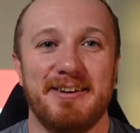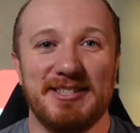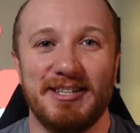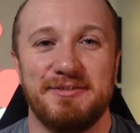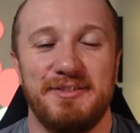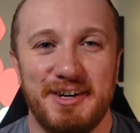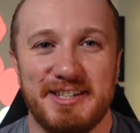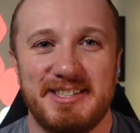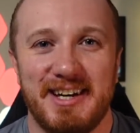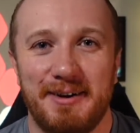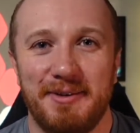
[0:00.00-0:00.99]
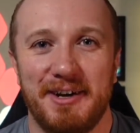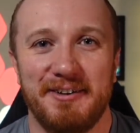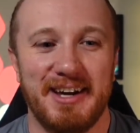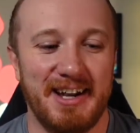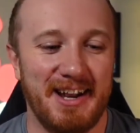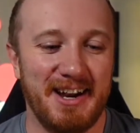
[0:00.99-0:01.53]
It was his first time
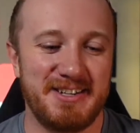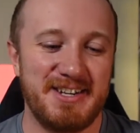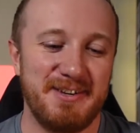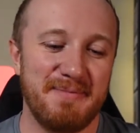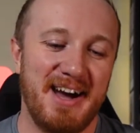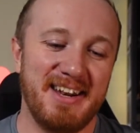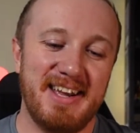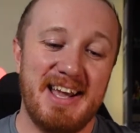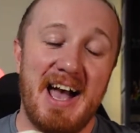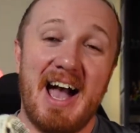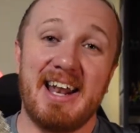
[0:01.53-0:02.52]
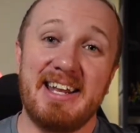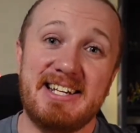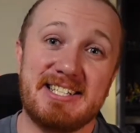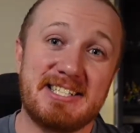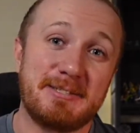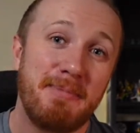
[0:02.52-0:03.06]
loading in a two-man, and he
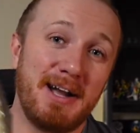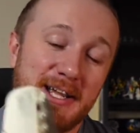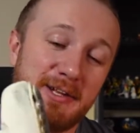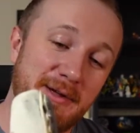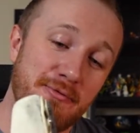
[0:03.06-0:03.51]
spiked me